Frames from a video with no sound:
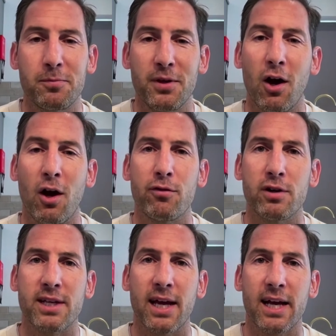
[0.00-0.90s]
over
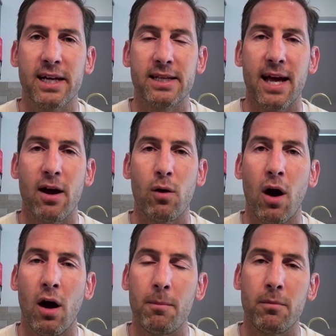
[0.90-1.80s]
a decade now,
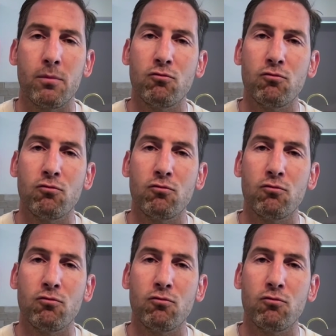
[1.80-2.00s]
I'm